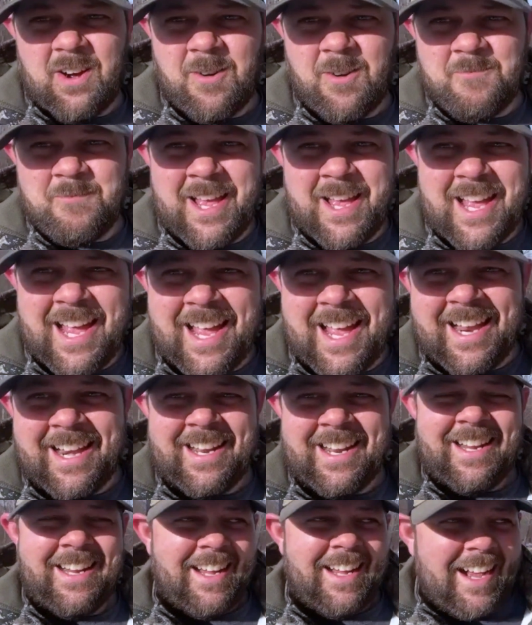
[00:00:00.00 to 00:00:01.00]
man,
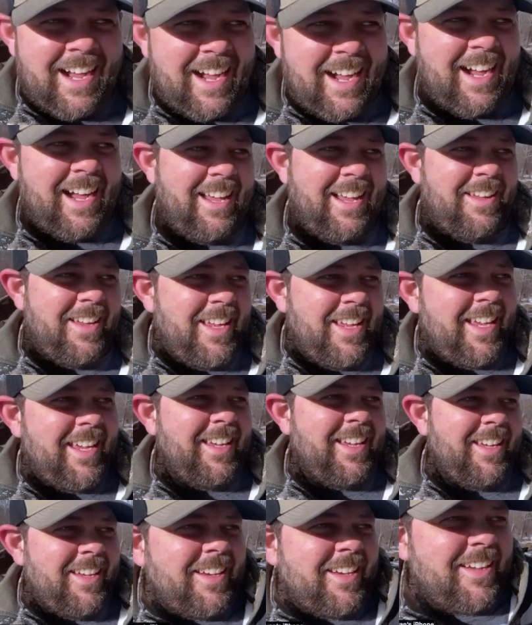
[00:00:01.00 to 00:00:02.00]
I
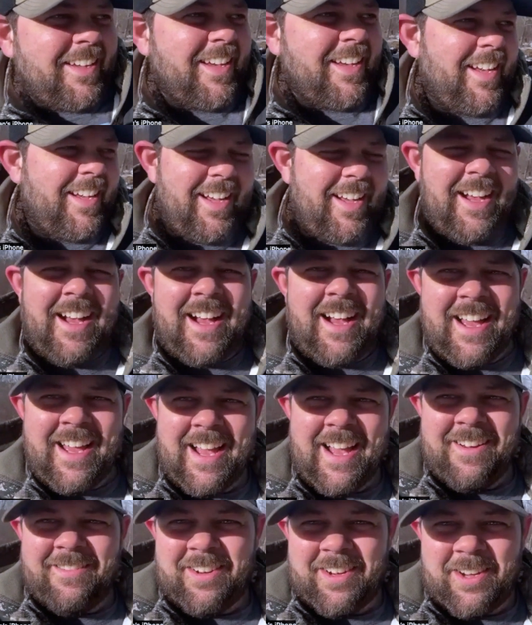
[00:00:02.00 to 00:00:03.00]
I
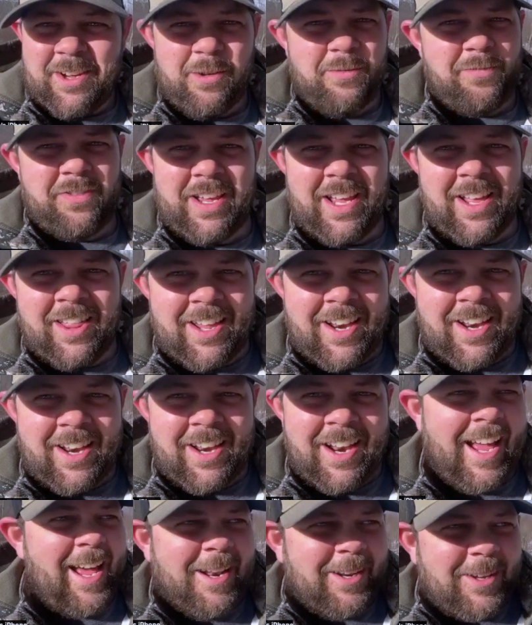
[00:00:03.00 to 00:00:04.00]
have a good feeling.
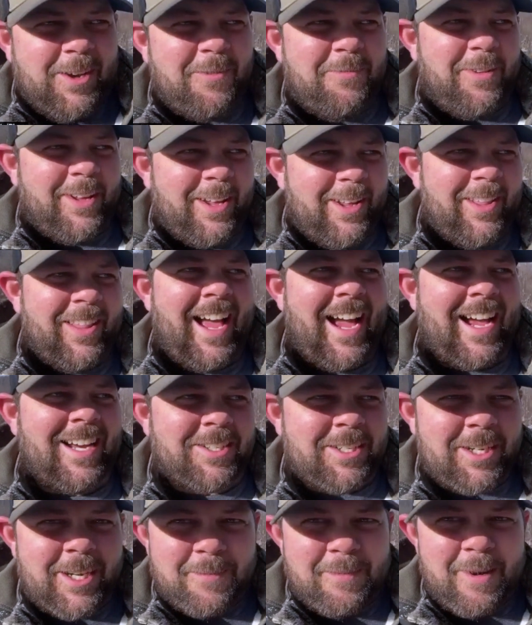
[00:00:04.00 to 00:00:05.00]
I had a good feeling
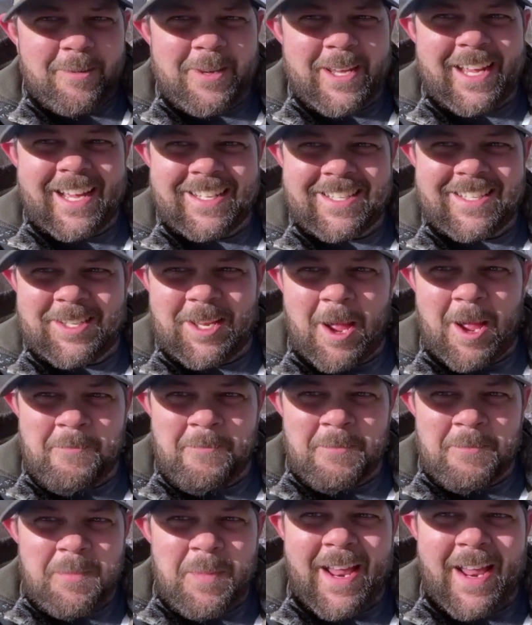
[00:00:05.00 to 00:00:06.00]
last year, but we got stumped.
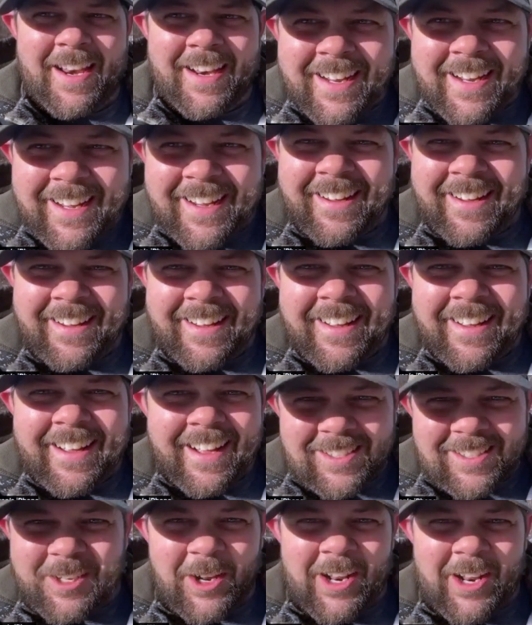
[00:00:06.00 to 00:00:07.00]
But
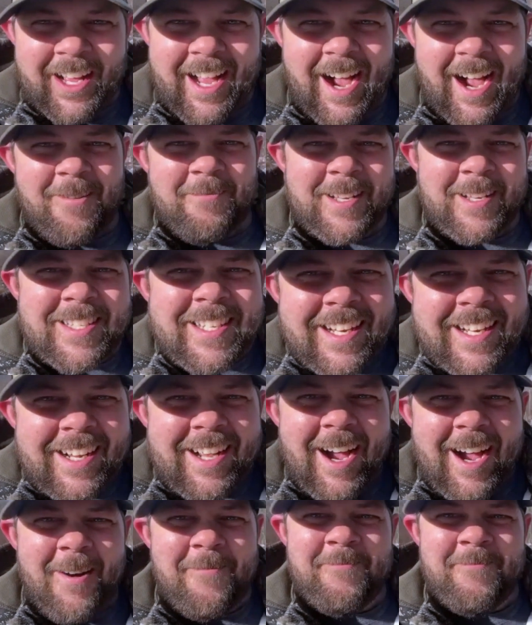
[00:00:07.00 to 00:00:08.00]
it's gonna come. It's gonna
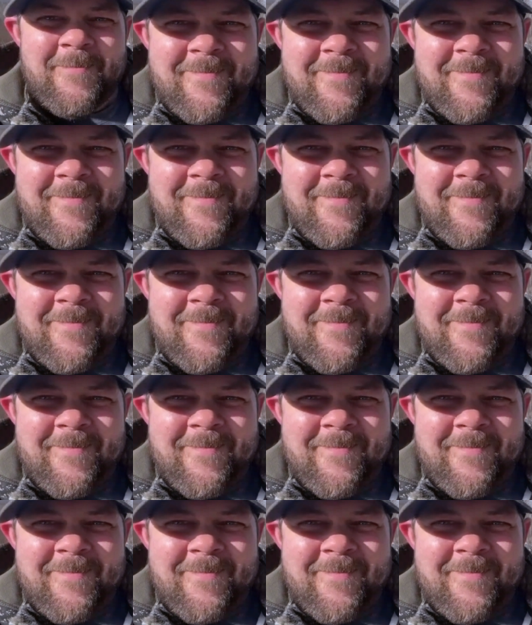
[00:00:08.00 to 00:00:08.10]
come.